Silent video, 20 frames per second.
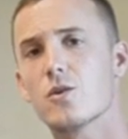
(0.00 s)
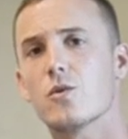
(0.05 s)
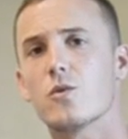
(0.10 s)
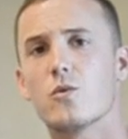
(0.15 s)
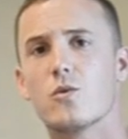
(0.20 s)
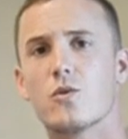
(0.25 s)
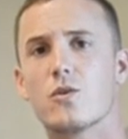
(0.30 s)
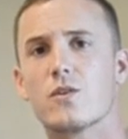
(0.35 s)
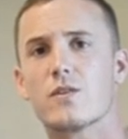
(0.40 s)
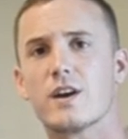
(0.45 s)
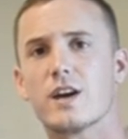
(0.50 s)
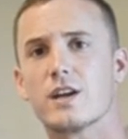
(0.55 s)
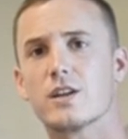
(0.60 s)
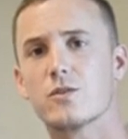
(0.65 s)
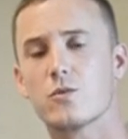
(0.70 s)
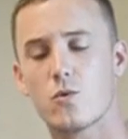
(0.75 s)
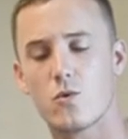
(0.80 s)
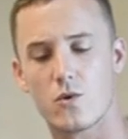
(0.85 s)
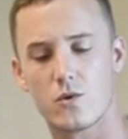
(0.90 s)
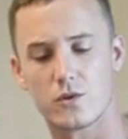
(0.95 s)
or that
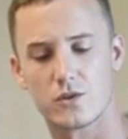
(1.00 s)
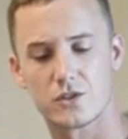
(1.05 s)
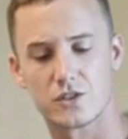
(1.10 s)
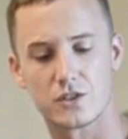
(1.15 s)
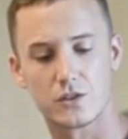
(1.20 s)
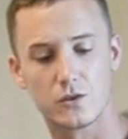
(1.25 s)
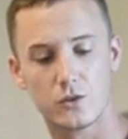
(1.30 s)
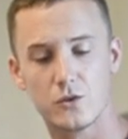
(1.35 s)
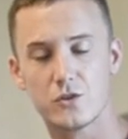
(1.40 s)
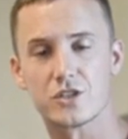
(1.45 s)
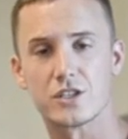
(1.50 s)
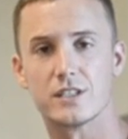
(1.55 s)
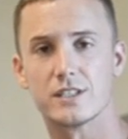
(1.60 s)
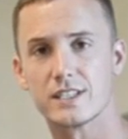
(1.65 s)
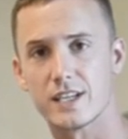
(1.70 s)
your solution